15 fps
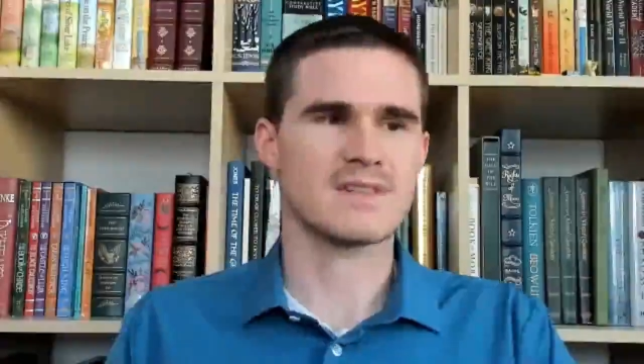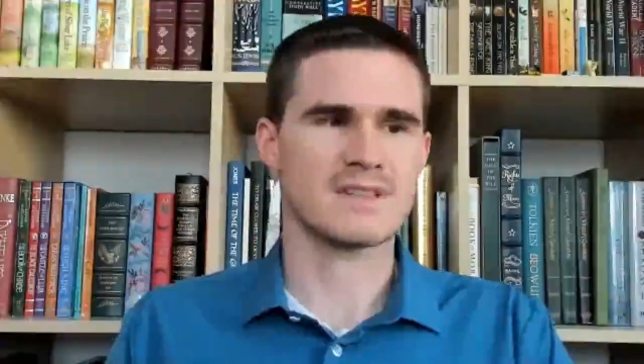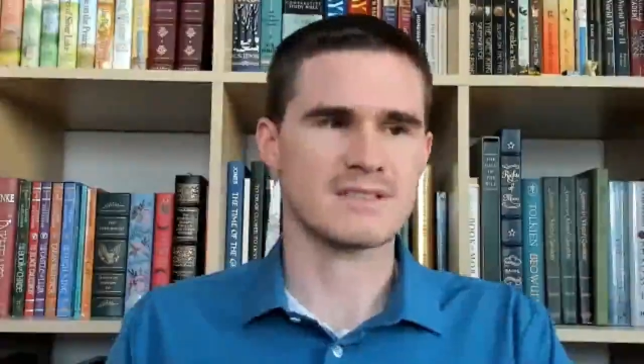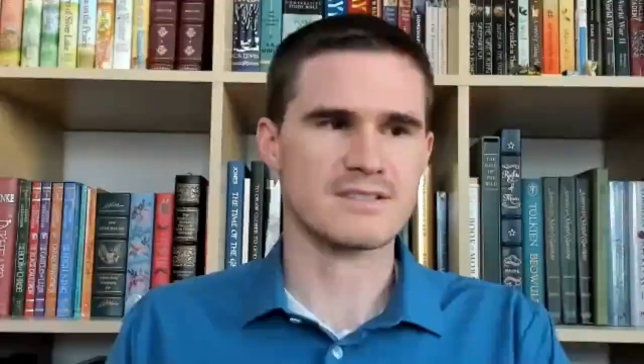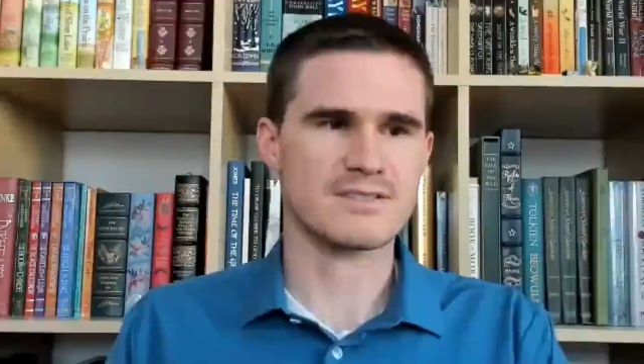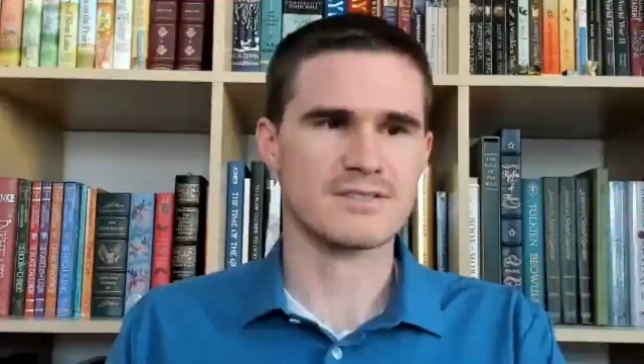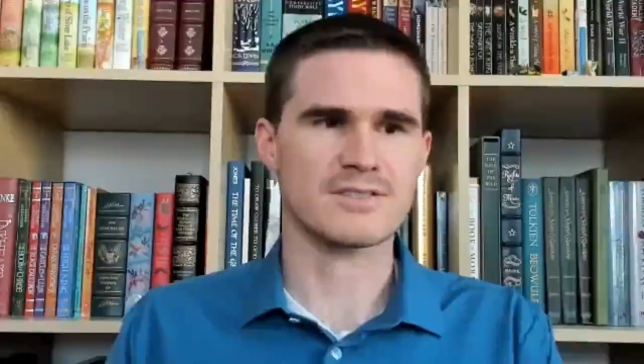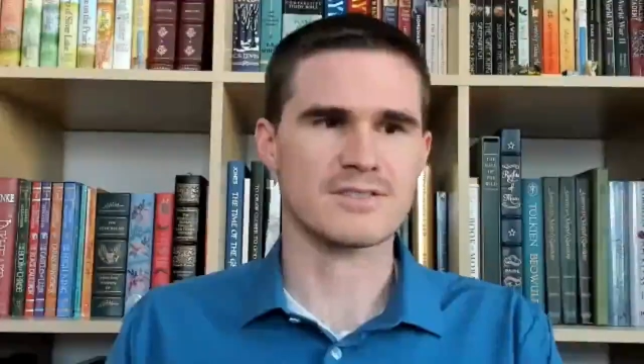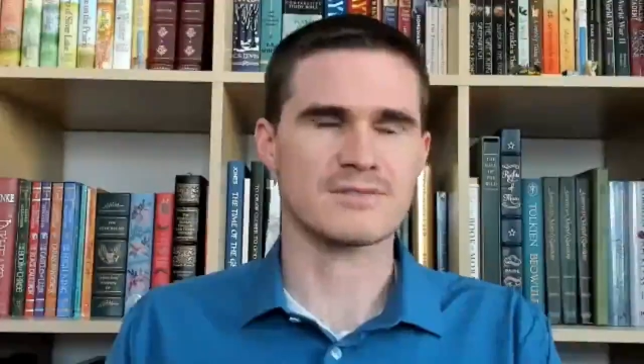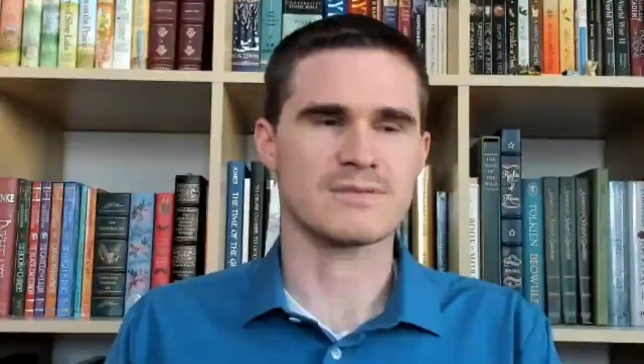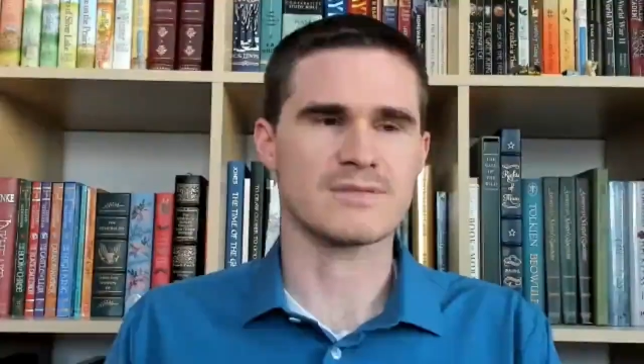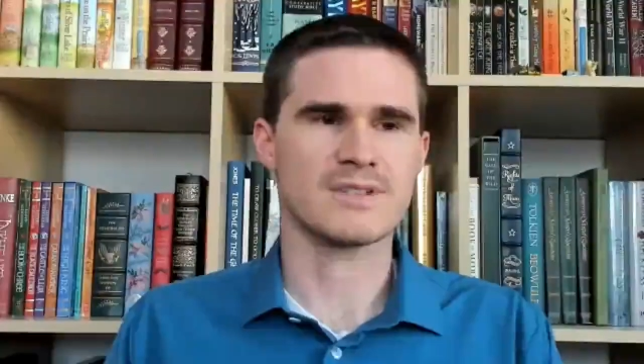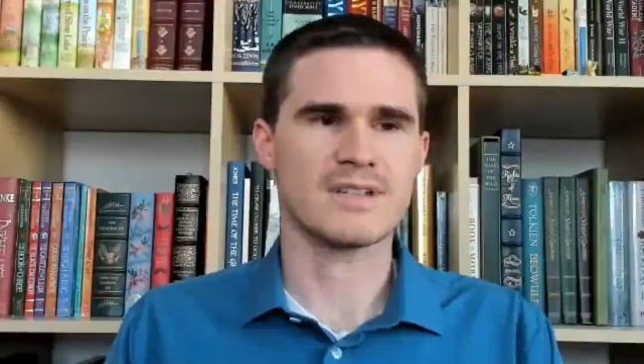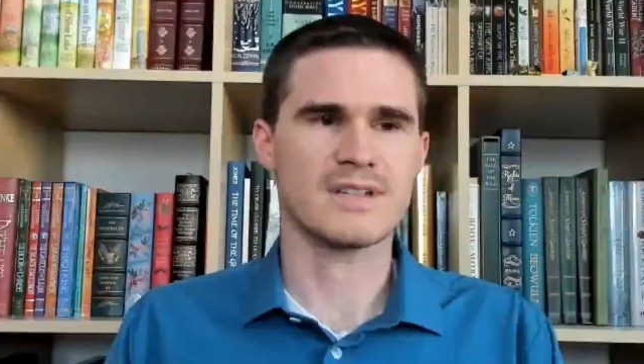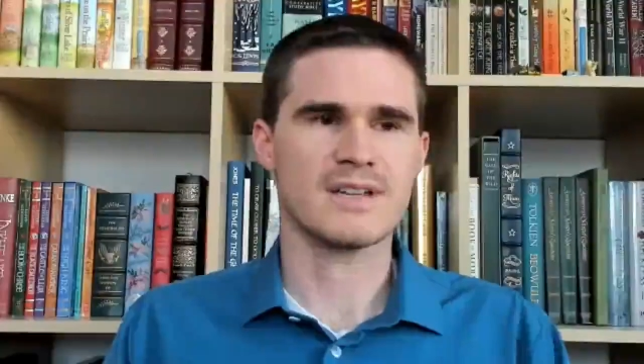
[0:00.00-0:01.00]
That's true.
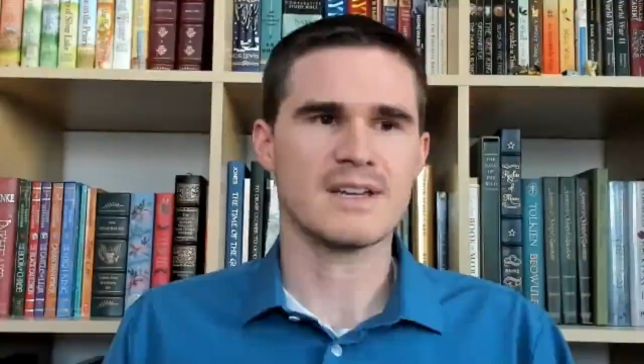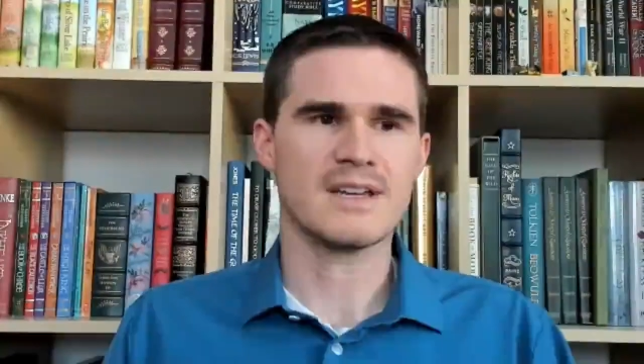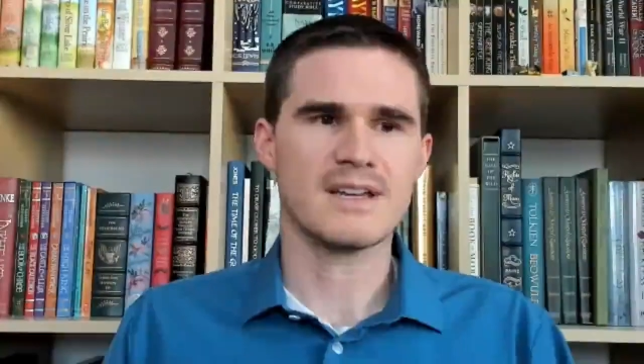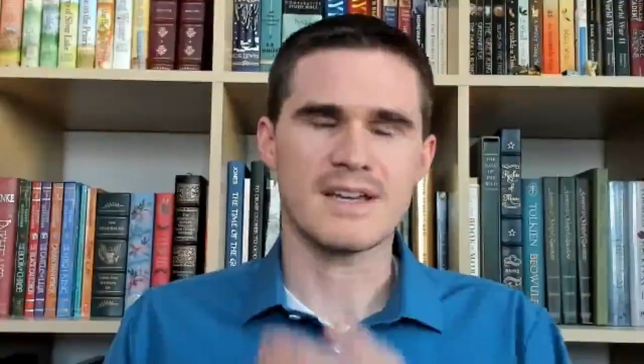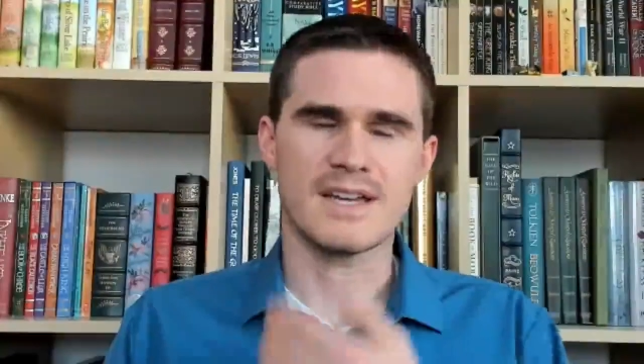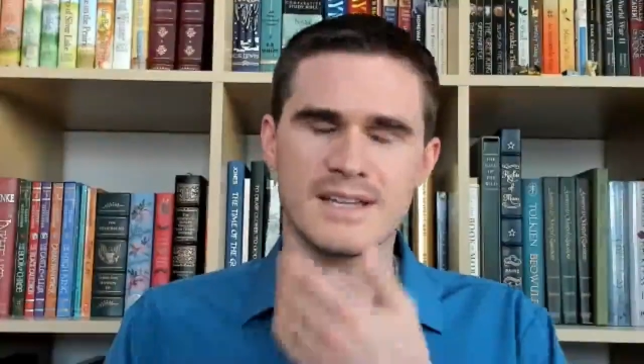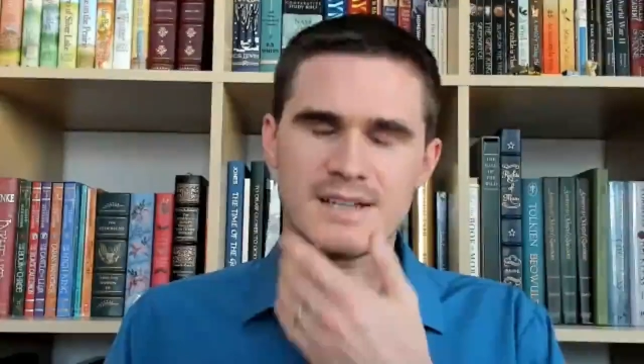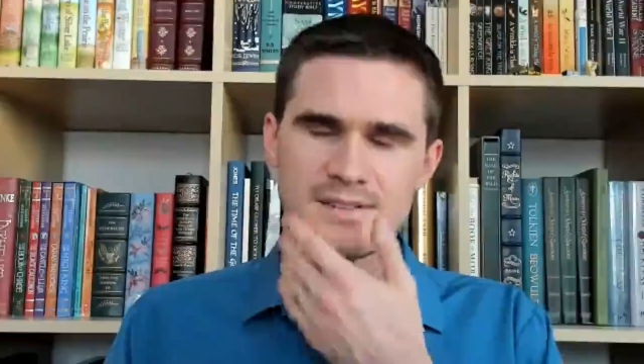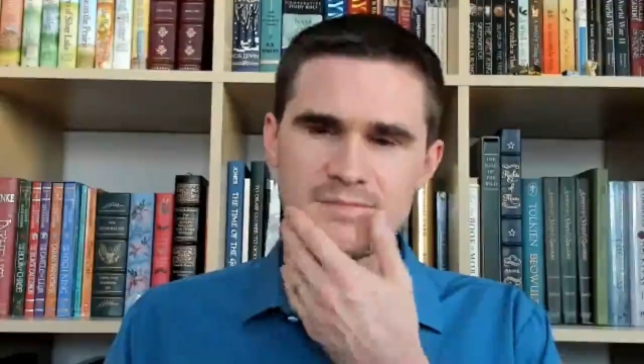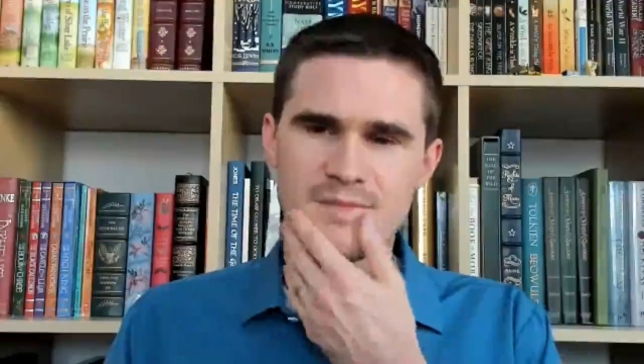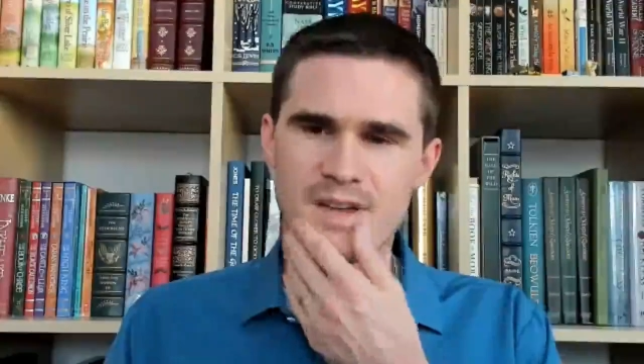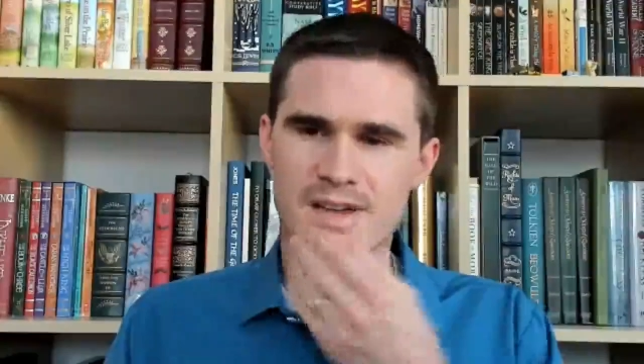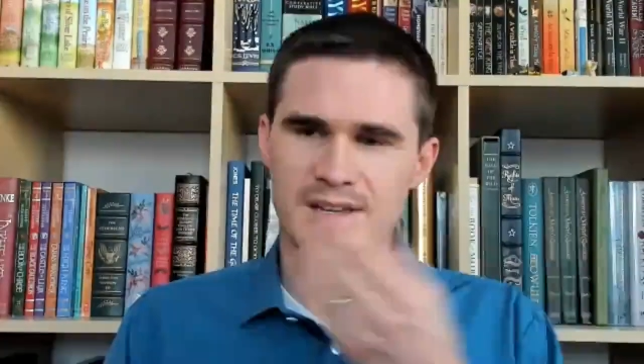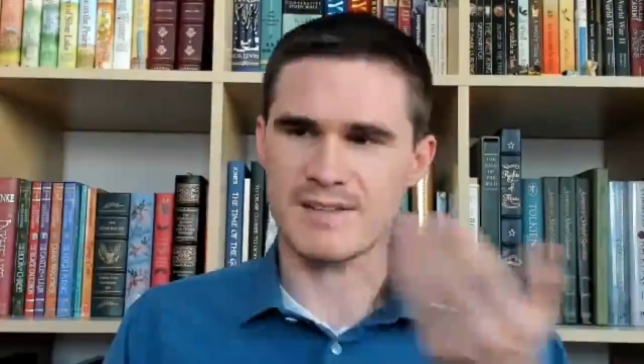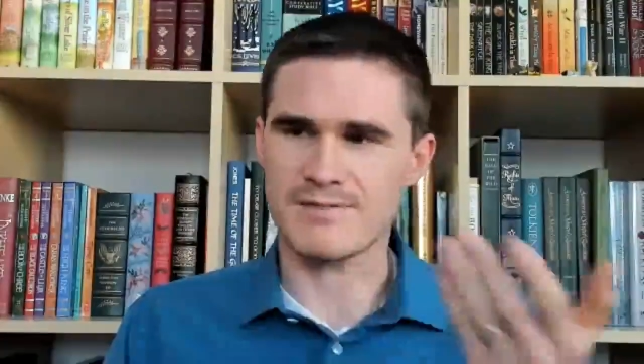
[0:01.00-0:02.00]
And
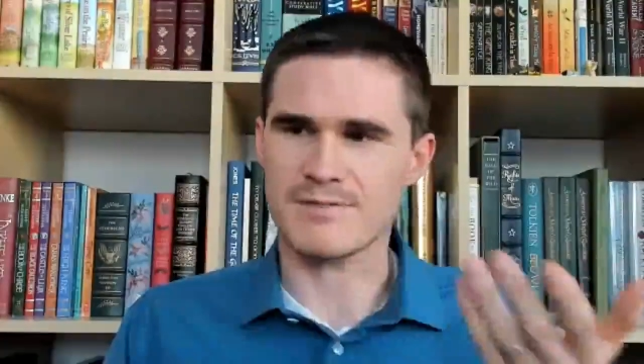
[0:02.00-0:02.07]
again,